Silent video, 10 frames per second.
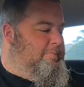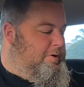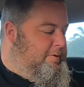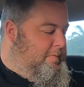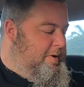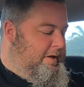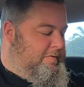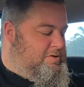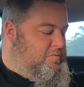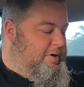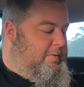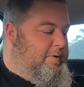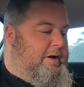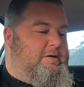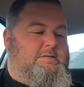Probably about the
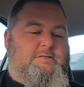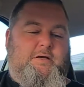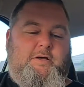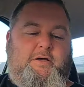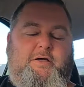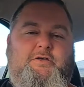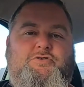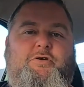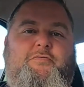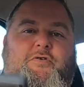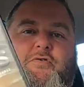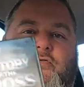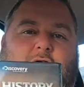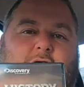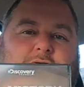$20. History of the
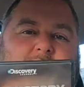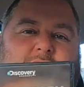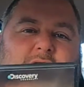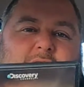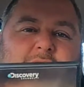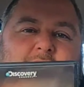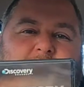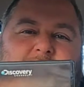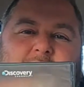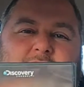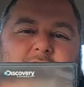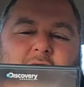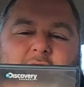Cross, Discovery Channel.